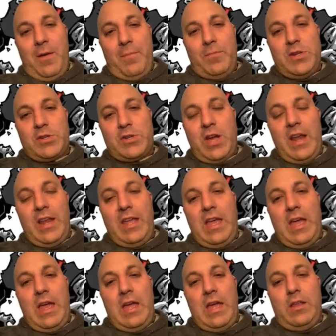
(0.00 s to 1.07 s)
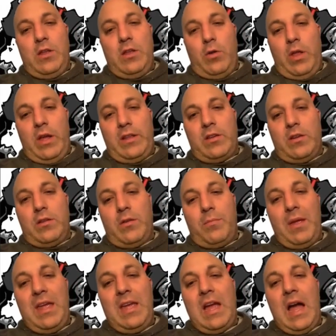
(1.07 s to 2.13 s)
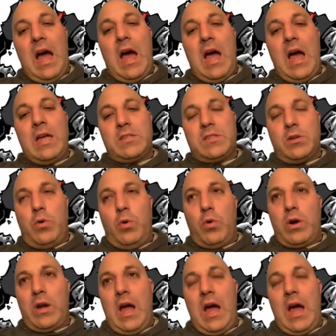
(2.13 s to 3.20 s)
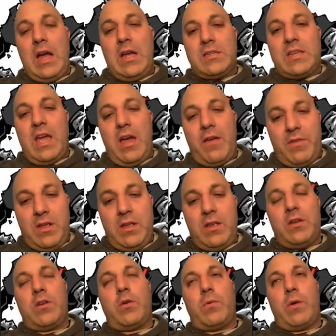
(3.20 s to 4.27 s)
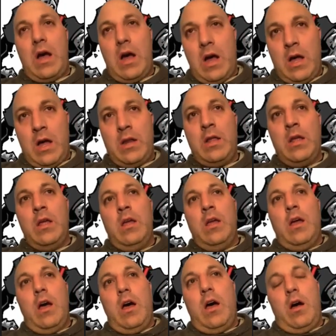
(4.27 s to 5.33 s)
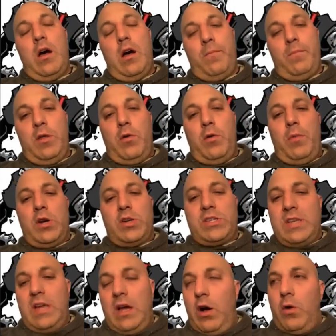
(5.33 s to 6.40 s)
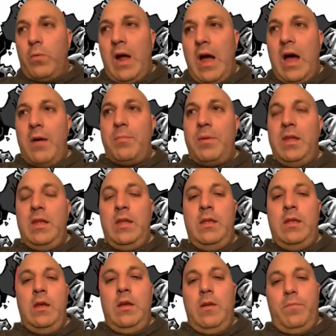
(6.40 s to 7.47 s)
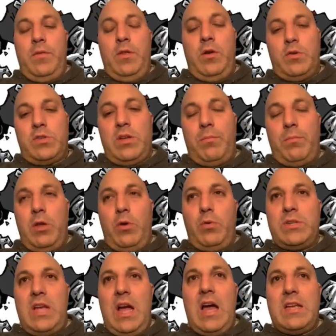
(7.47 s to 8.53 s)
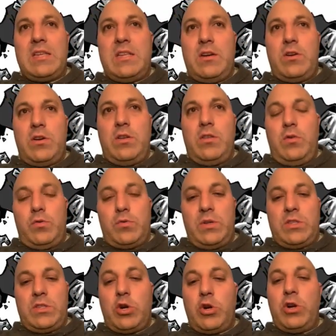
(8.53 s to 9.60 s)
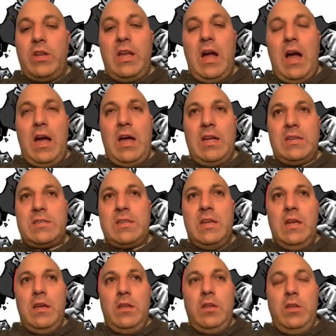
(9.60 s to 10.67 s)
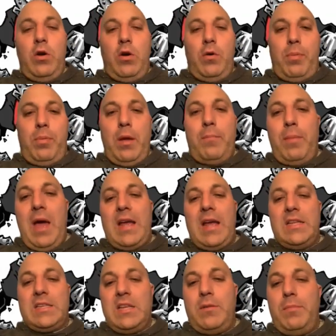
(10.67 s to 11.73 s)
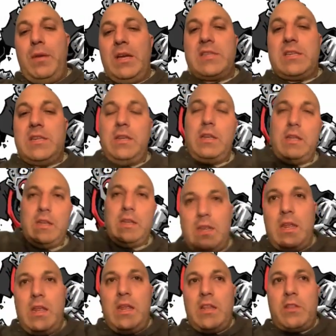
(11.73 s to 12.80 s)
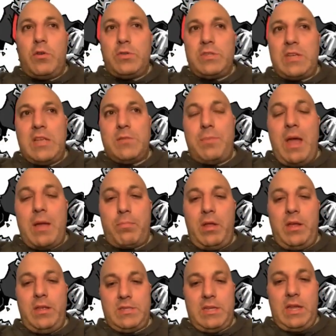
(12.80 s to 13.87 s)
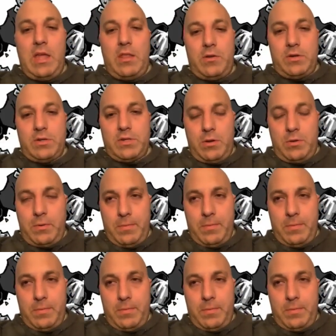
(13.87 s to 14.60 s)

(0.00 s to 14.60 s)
just trying to get like the main guys, the core guys, Kevin, Karan, Marcel, Robbie, some of those guys that are those returning guys, back into the mix and get those guys back playing together. So